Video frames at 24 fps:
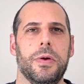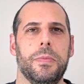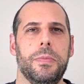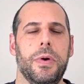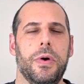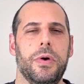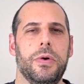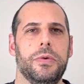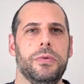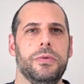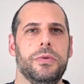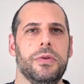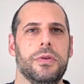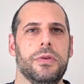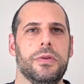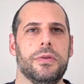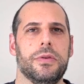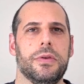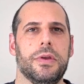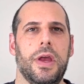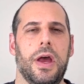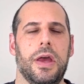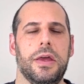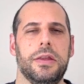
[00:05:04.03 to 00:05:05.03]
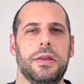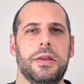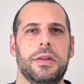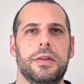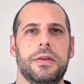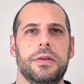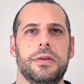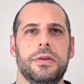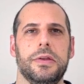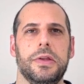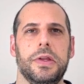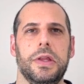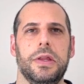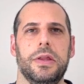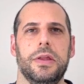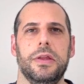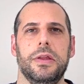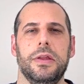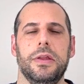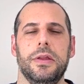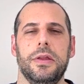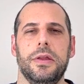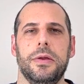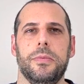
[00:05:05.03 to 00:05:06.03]
bones guided
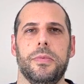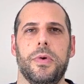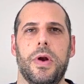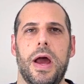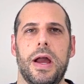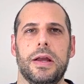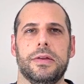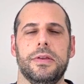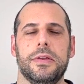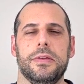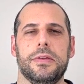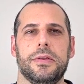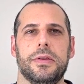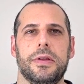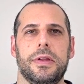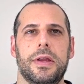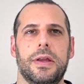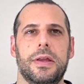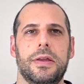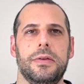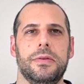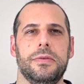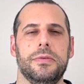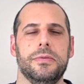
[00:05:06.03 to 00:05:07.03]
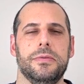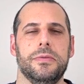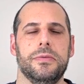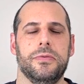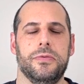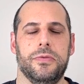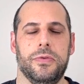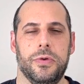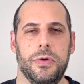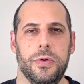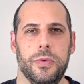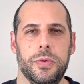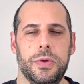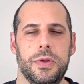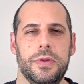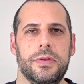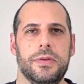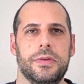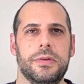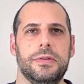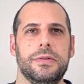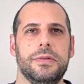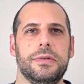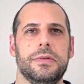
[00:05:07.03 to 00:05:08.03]
practice today for a
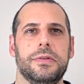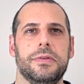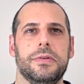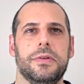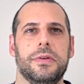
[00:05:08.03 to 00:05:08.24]
reason,